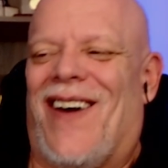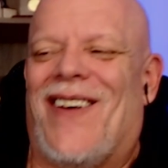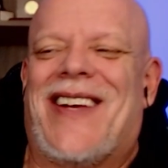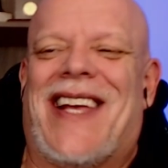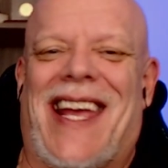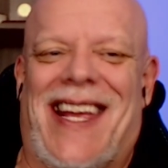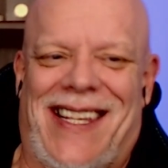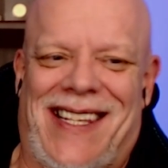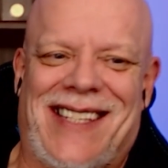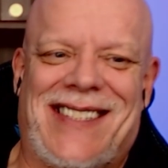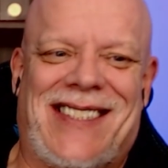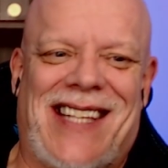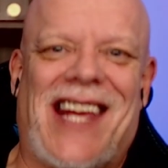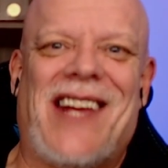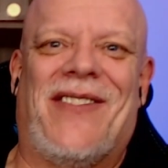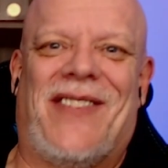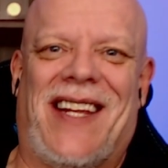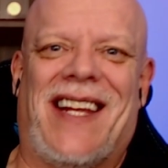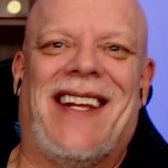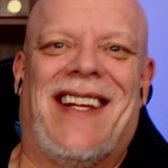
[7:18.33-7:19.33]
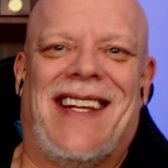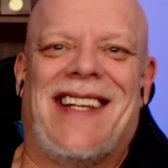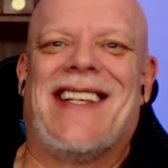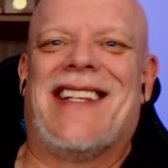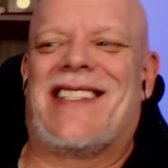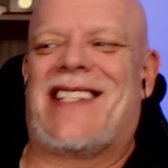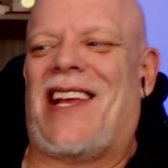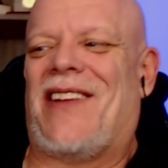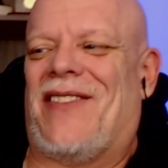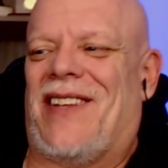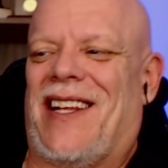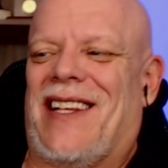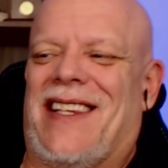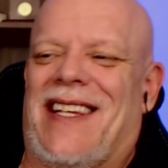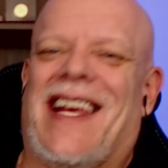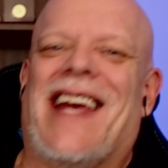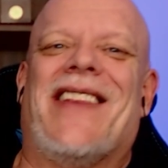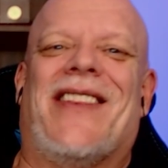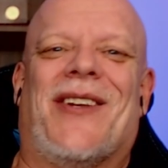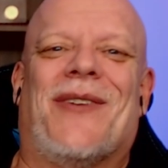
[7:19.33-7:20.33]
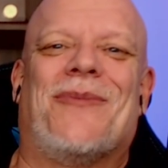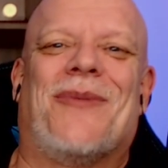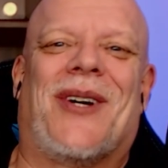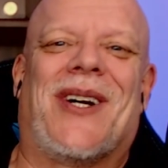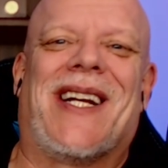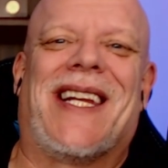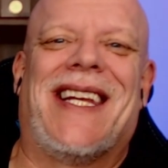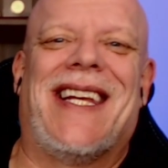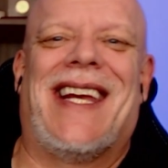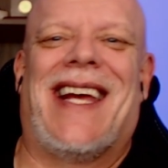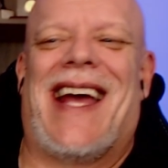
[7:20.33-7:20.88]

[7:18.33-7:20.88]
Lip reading: Okay, you saved it. You saved it at the end there, Marty.